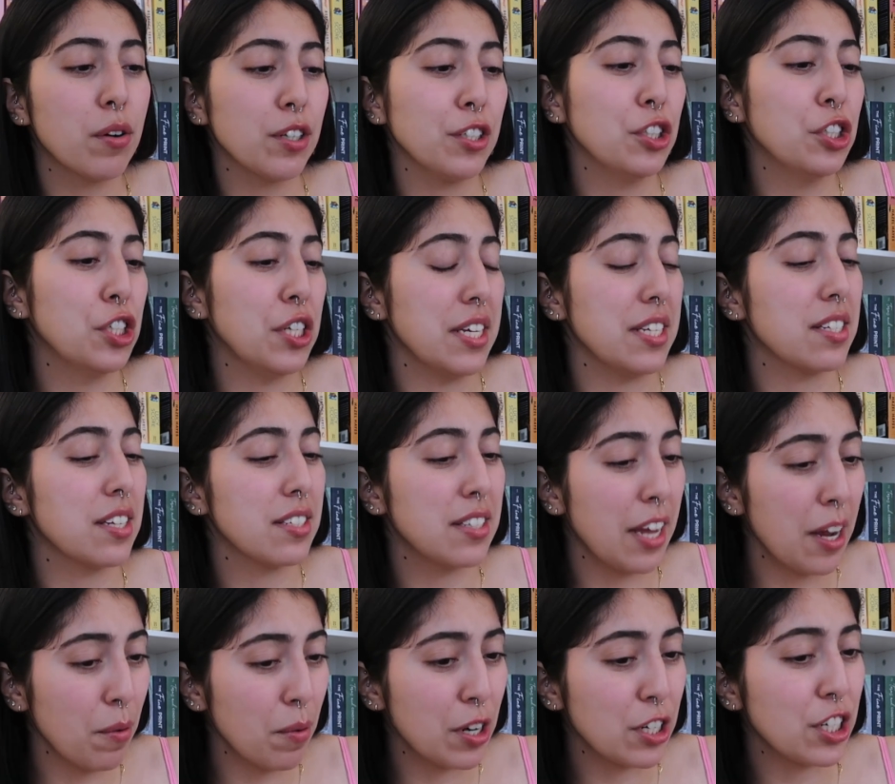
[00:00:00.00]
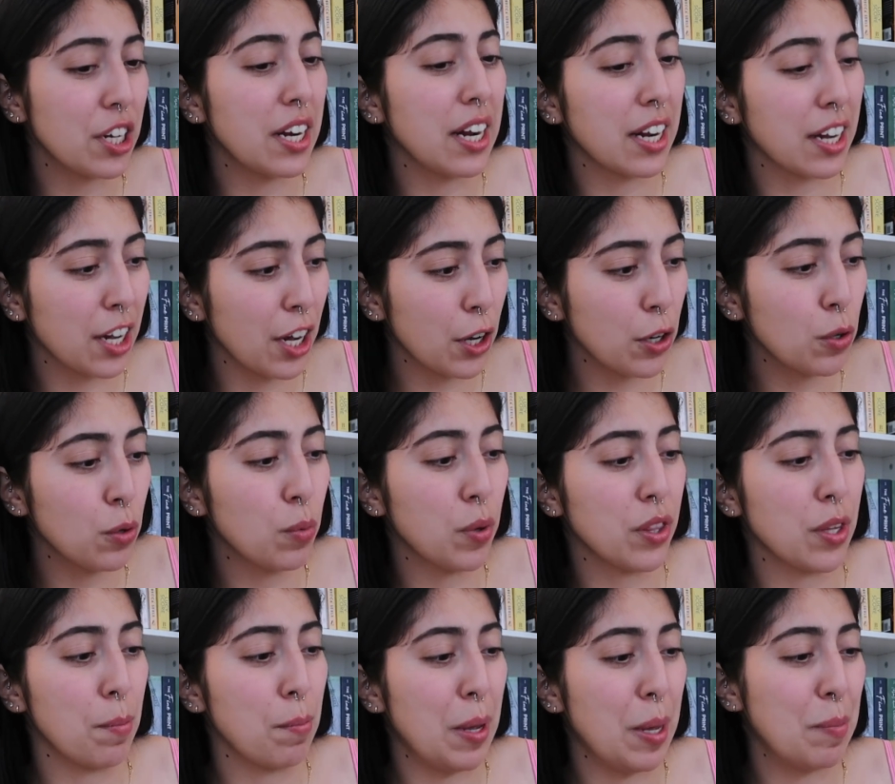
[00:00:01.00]
grilled cheese sandwich, and a cuddle
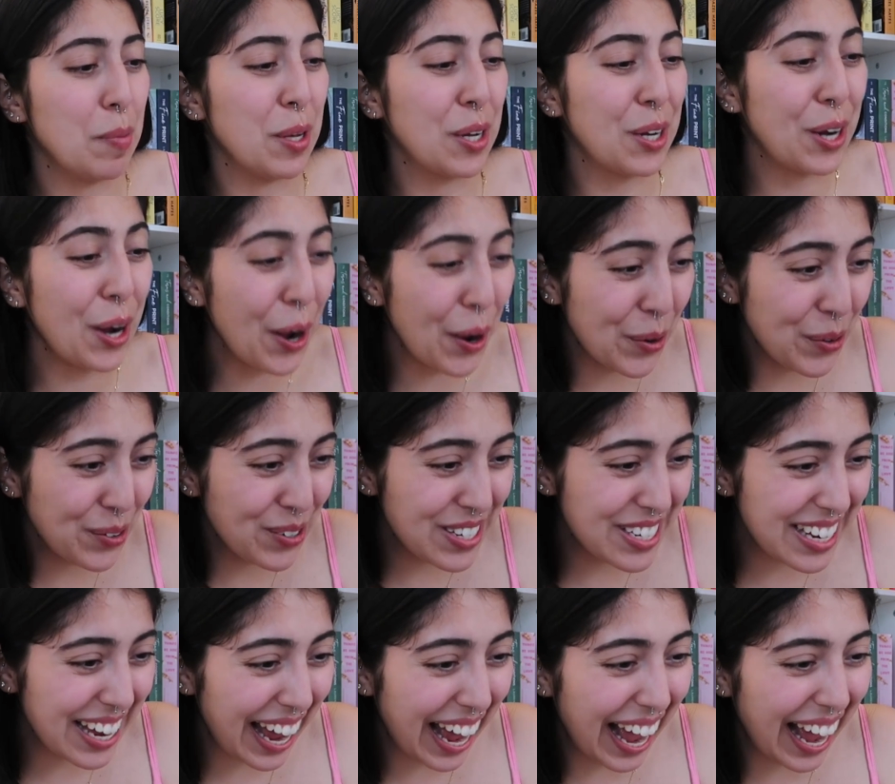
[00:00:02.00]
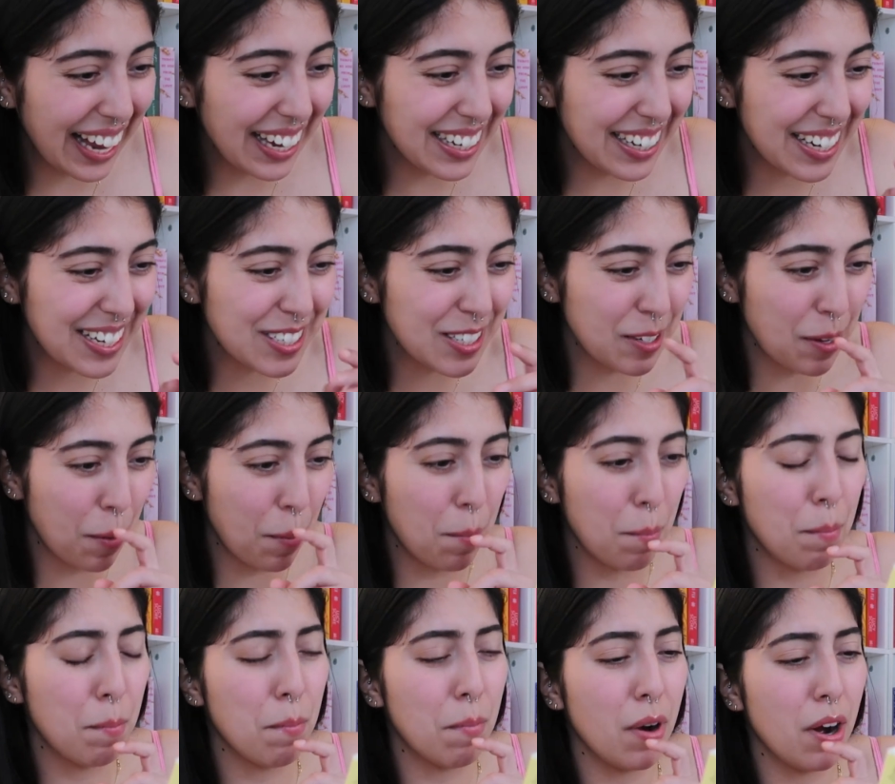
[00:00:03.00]
with a baby goat, Alex
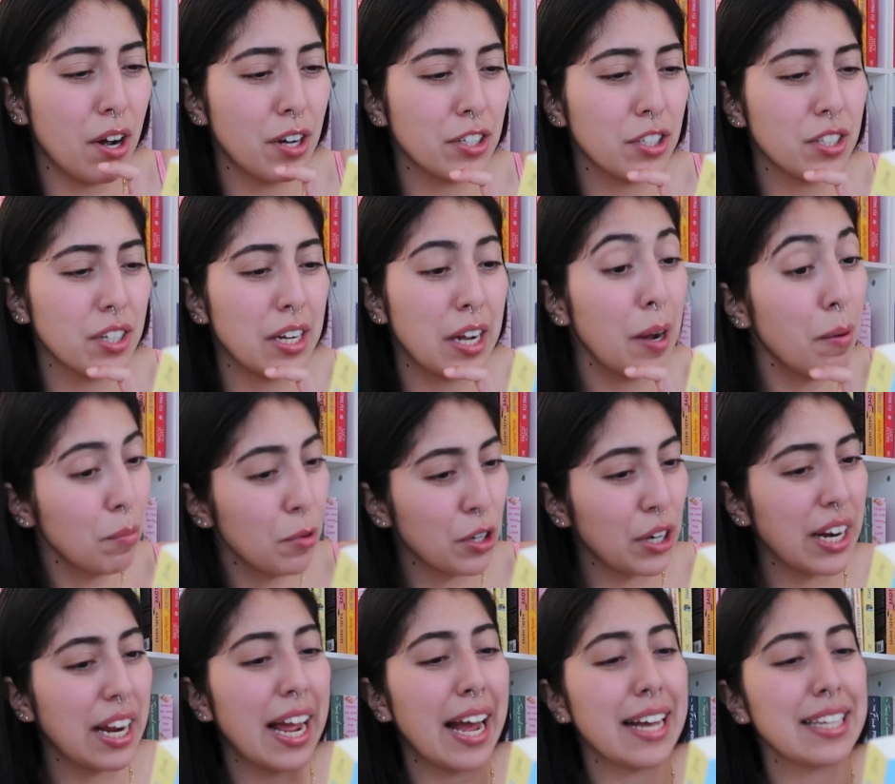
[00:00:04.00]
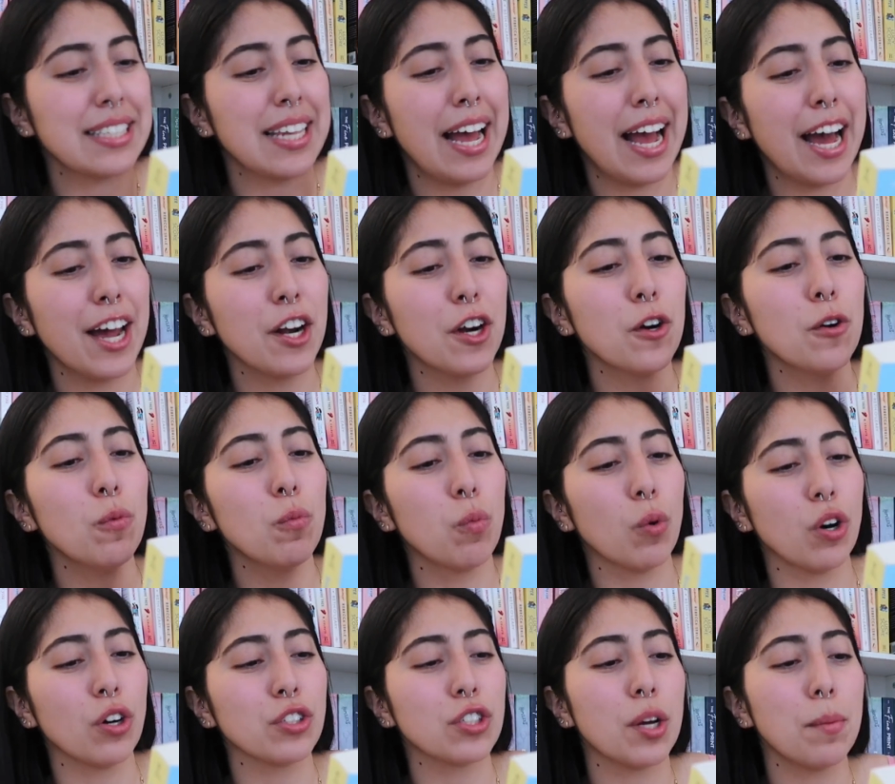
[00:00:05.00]
Montgomery has had her
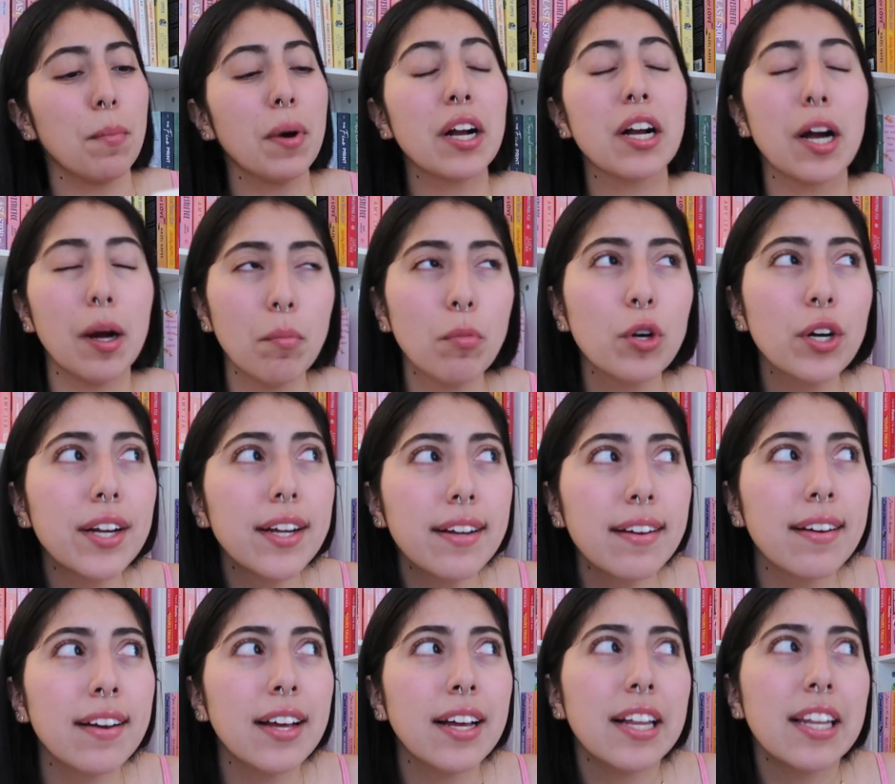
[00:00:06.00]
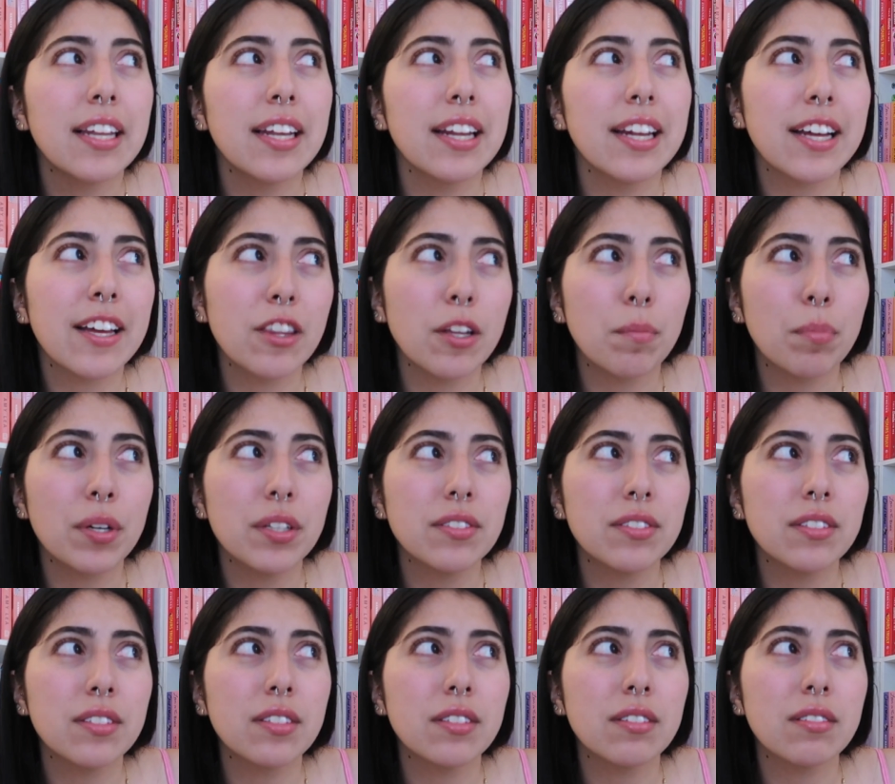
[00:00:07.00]
world, Montgomery, like in
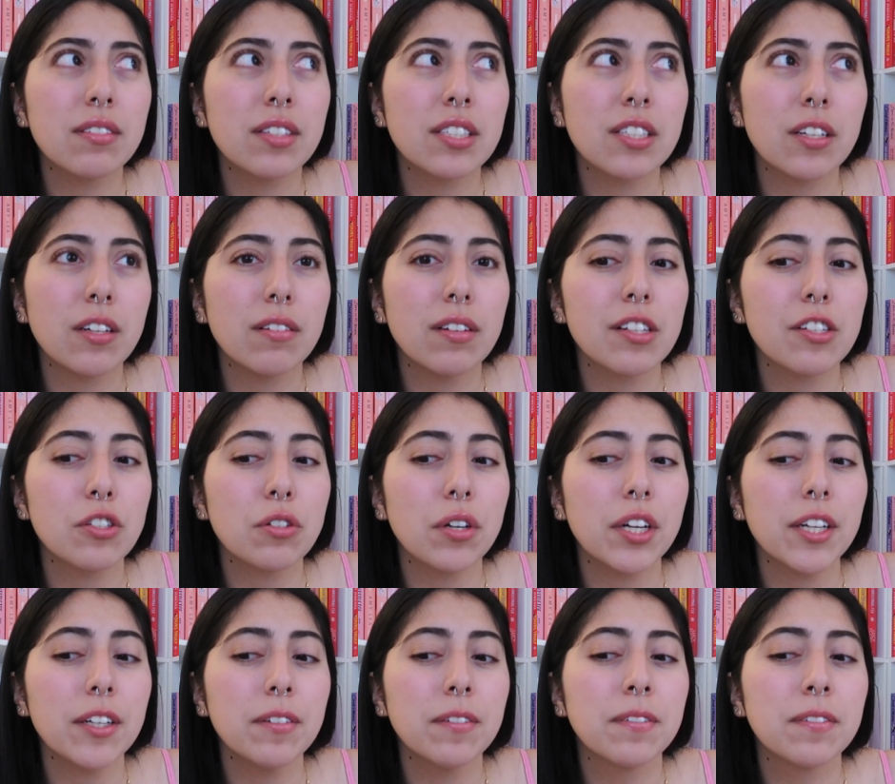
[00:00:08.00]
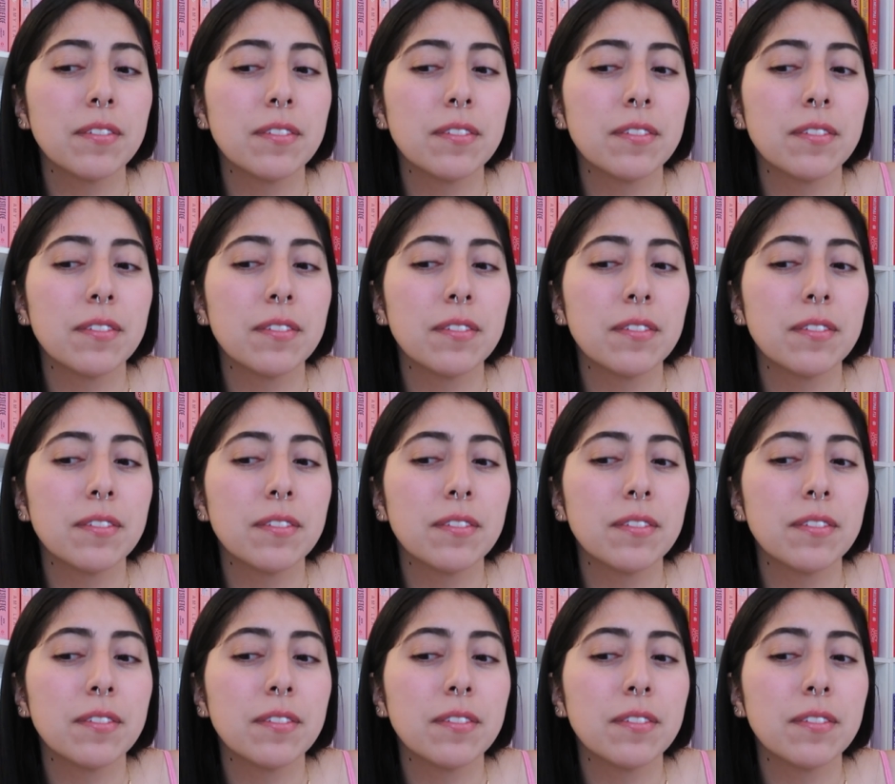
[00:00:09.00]
the Cinderella story?